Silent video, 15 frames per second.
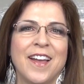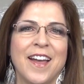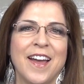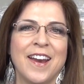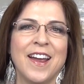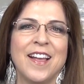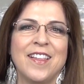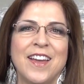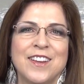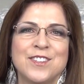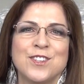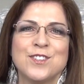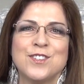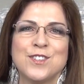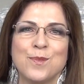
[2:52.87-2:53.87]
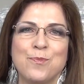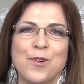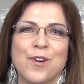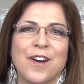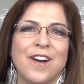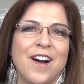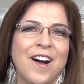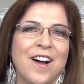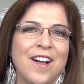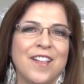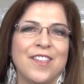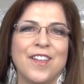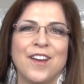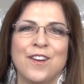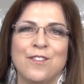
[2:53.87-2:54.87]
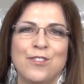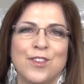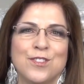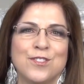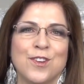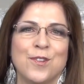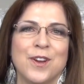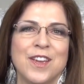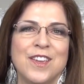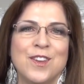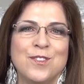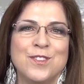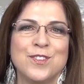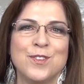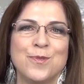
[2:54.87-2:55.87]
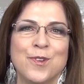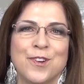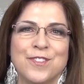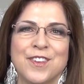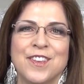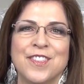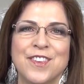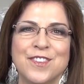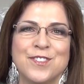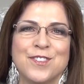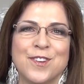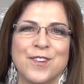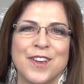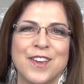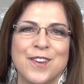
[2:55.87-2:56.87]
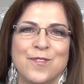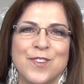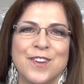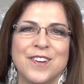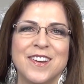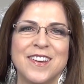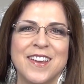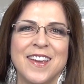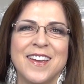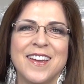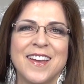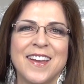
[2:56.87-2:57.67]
And I like to support all of the sewing YouTubers in the sewing community.